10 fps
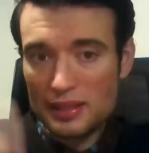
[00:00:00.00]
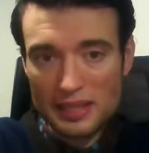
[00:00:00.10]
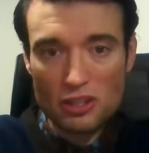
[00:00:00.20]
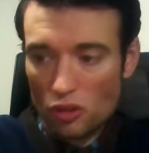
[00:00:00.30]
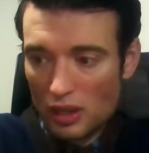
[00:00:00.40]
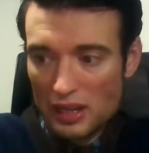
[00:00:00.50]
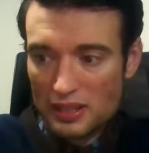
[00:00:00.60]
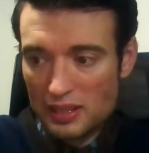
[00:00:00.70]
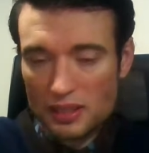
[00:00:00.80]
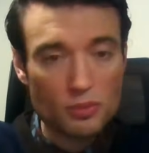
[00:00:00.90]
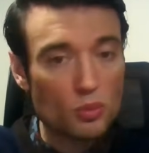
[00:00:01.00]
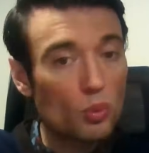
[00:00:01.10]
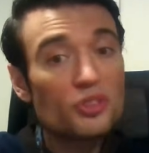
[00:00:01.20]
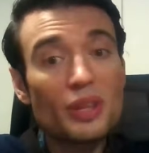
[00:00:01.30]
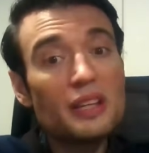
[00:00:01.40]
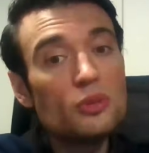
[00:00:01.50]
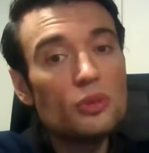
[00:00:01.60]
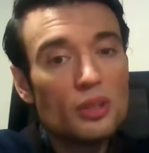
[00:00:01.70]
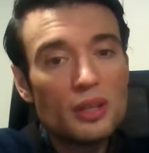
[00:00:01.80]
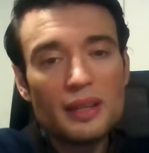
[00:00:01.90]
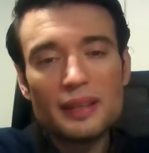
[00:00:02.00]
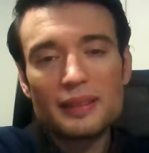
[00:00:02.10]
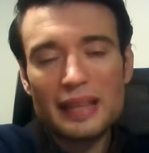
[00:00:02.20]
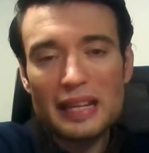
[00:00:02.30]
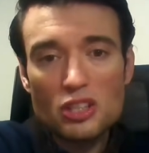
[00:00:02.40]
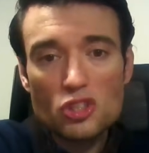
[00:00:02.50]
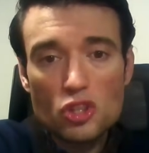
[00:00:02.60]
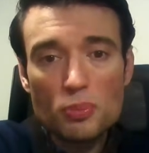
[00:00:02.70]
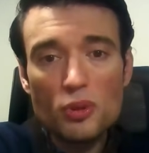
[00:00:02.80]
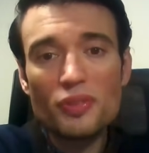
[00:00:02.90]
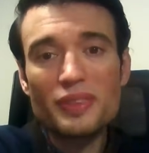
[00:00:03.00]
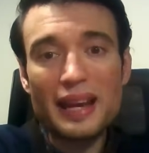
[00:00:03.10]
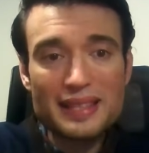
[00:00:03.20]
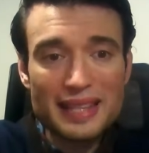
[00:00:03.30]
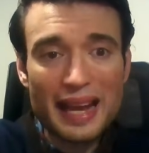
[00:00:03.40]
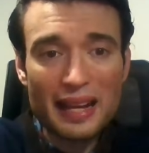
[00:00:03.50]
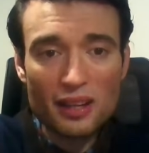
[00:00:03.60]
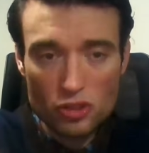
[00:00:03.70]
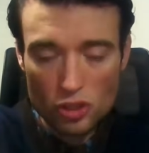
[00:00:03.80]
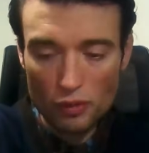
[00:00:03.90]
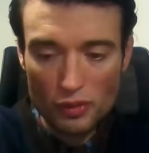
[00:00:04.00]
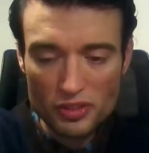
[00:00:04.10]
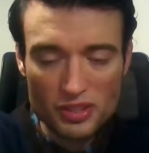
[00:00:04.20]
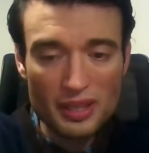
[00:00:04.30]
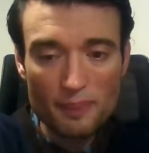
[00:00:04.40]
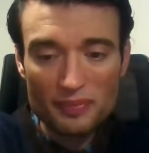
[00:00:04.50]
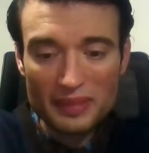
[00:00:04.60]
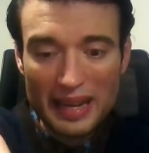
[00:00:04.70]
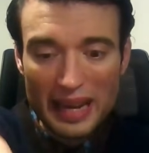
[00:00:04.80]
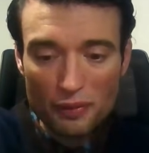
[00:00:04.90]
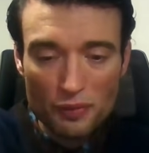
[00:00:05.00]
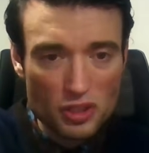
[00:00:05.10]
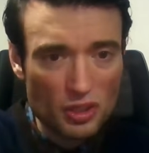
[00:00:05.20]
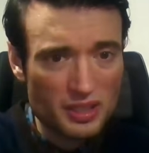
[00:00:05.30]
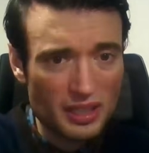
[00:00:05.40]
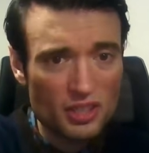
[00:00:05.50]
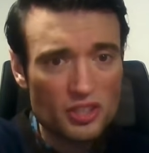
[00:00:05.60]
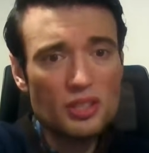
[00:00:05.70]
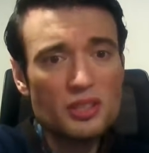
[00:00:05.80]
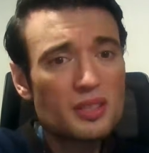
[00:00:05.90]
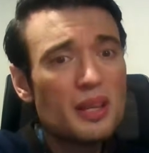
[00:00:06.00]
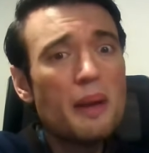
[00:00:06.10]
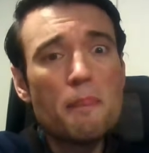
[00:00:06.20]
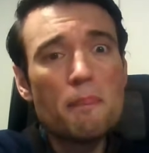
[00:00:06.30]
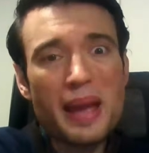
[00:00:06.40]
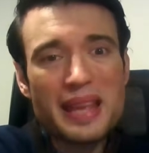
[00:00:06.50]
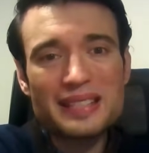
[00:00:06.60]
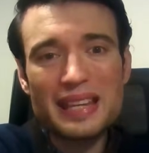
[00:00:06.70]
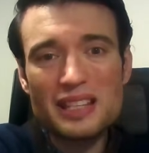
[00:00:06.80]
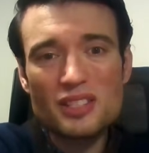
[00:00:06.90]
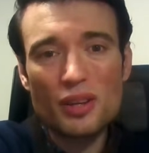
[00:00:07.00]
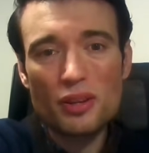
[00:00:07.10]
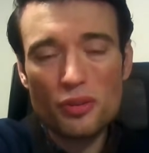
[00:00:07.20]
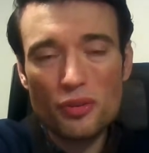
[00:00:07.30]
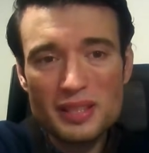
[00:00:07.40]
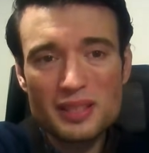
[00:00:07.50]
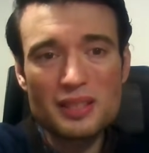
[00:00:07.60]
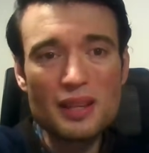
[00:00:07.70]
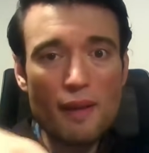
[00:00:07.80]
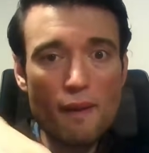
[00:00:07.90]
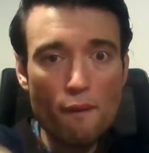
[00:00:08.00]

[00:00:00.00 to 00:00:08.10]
Decentralized systems, what do they do? They distribute that attack surface, and artificial intelligence makes insider threats